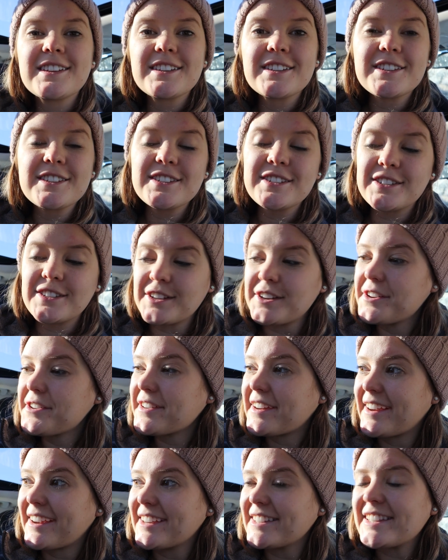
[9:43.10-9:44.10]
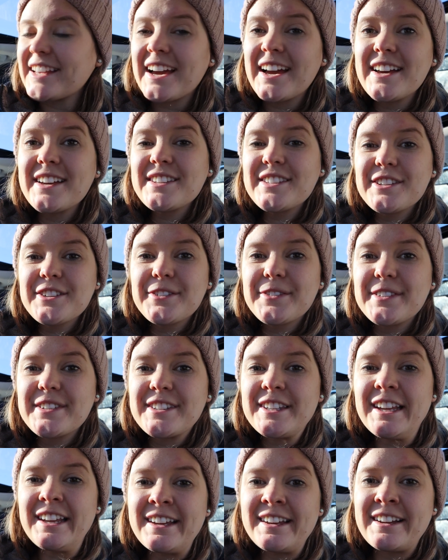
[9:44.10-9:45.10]
So guys, as Luke was
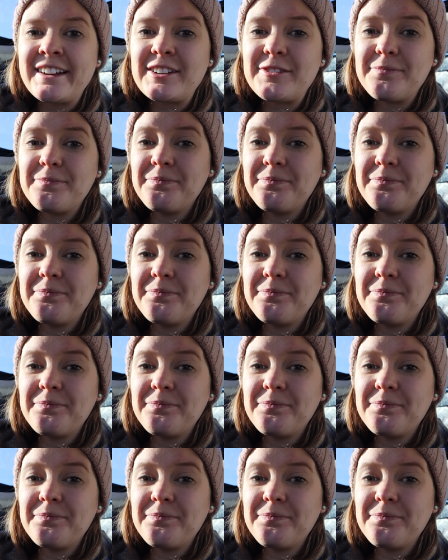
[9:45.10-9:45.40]
saying,